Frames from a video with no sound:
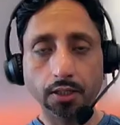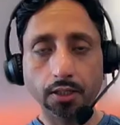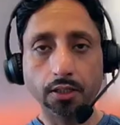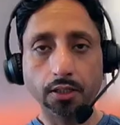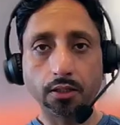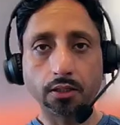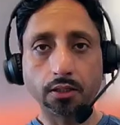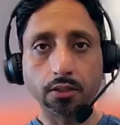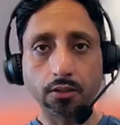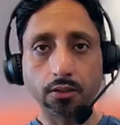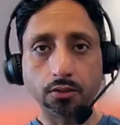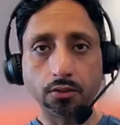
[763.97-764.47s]
a
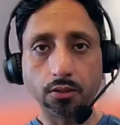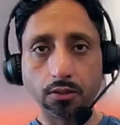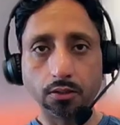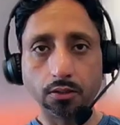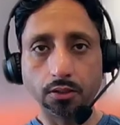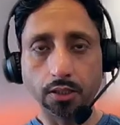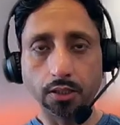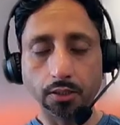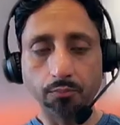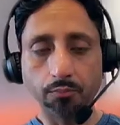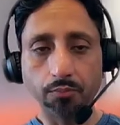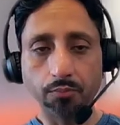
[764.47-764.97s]
certain
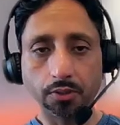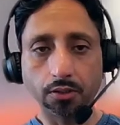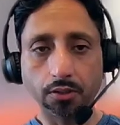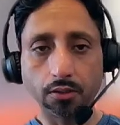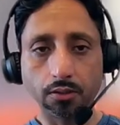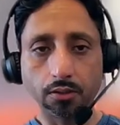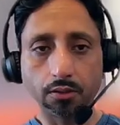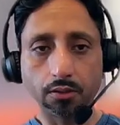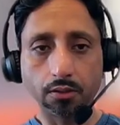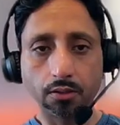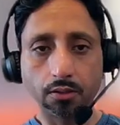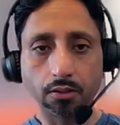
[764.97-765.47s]
time period.
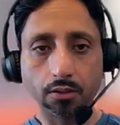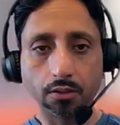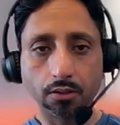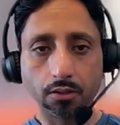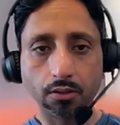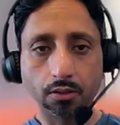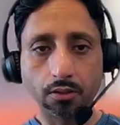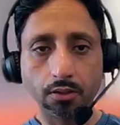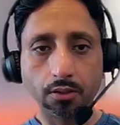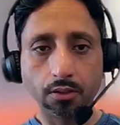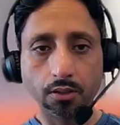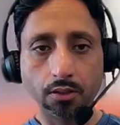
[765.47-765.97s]

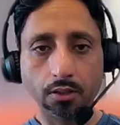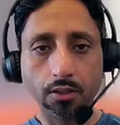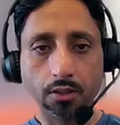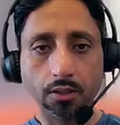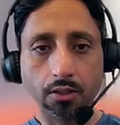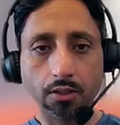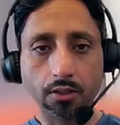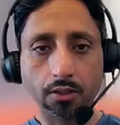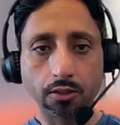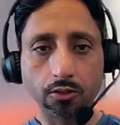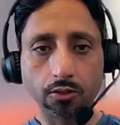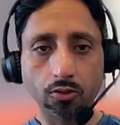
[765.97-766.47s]

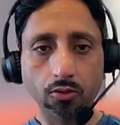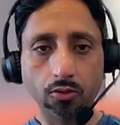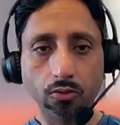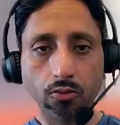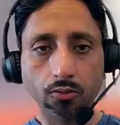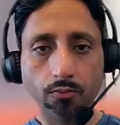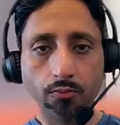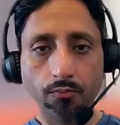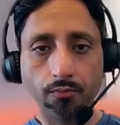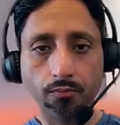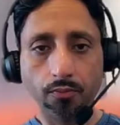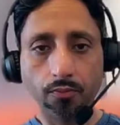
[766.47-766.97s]
So,